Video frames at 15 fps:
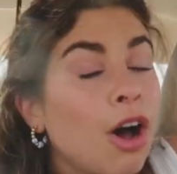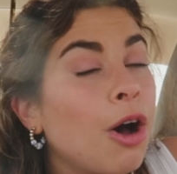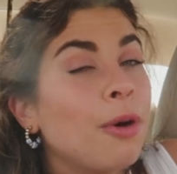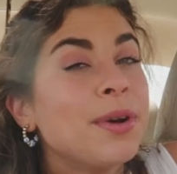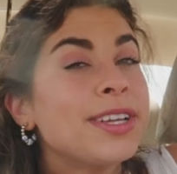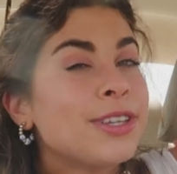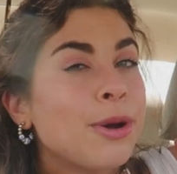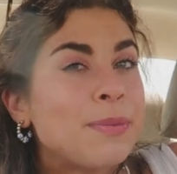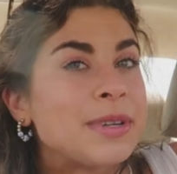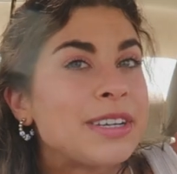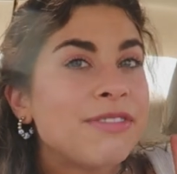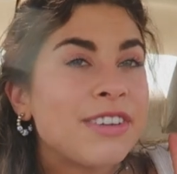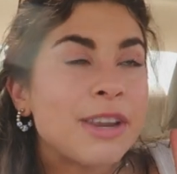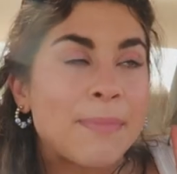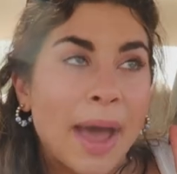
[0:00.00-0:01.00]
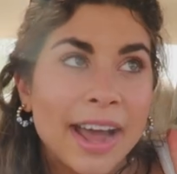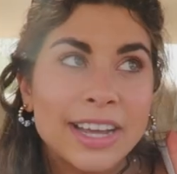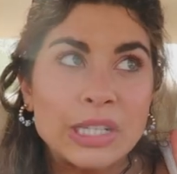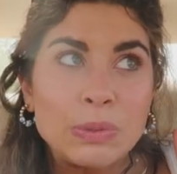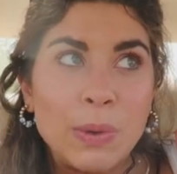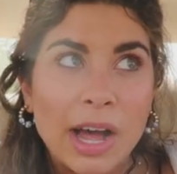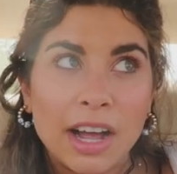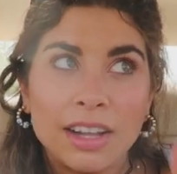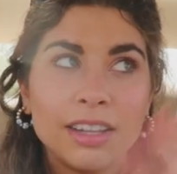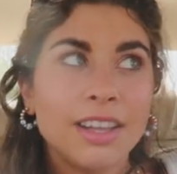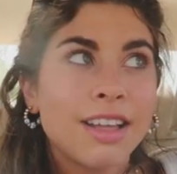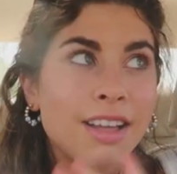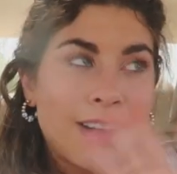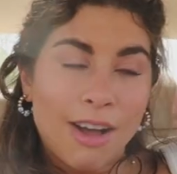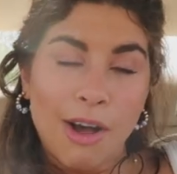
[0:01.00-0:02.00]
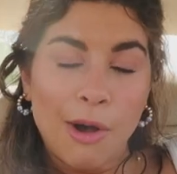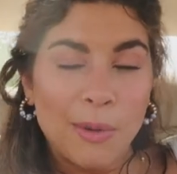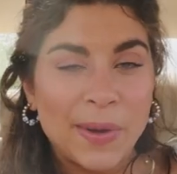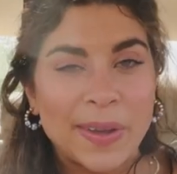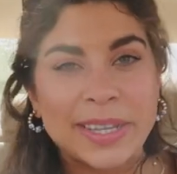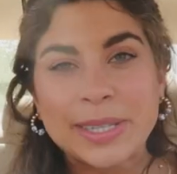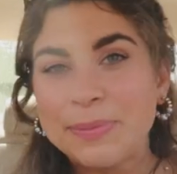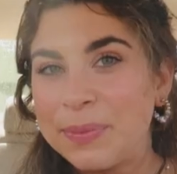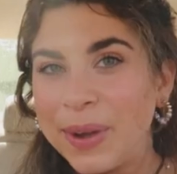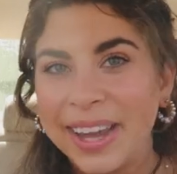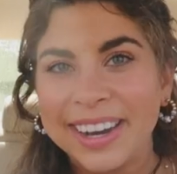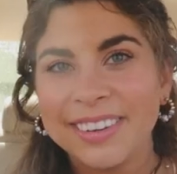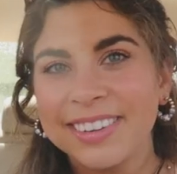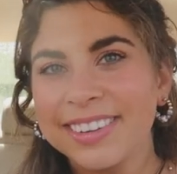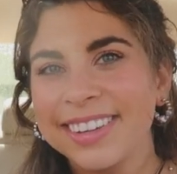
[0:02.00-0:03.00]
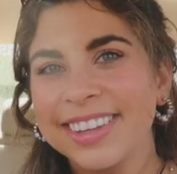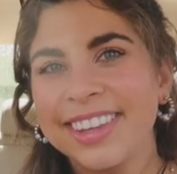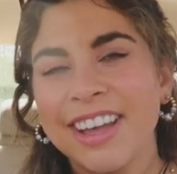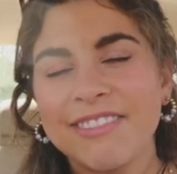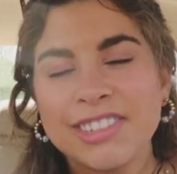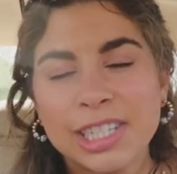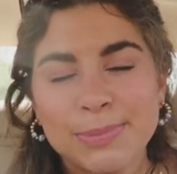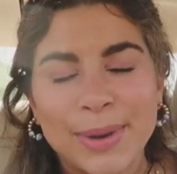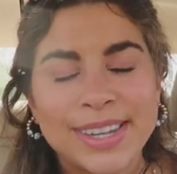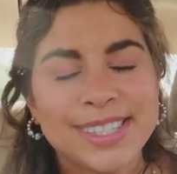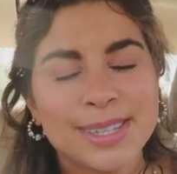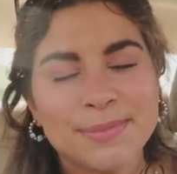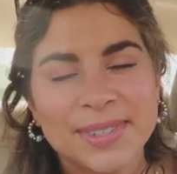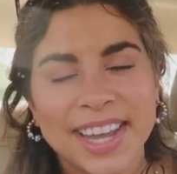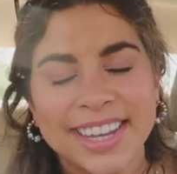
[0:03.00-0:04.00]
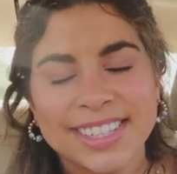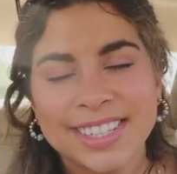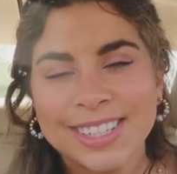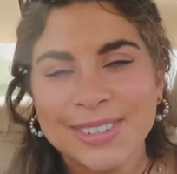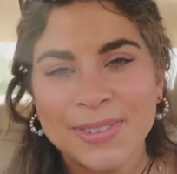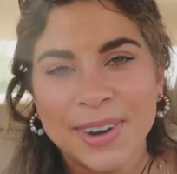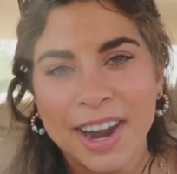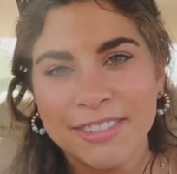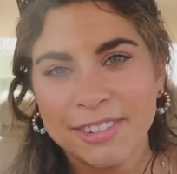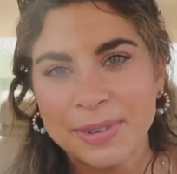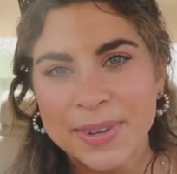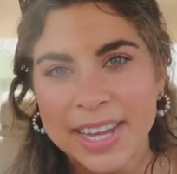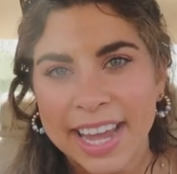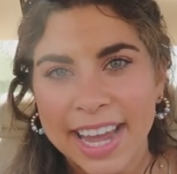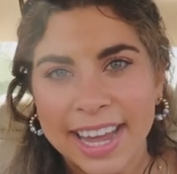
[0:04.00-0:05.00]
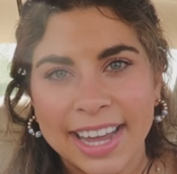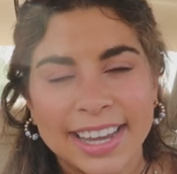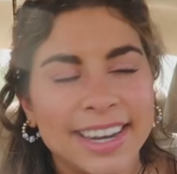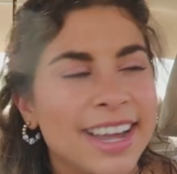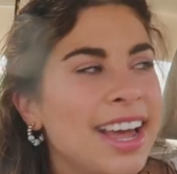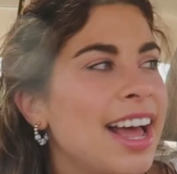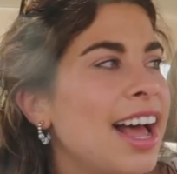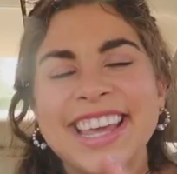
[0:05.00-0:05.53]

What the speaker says: Always open to feedback as well, always, but love to spread some zest wherever we can.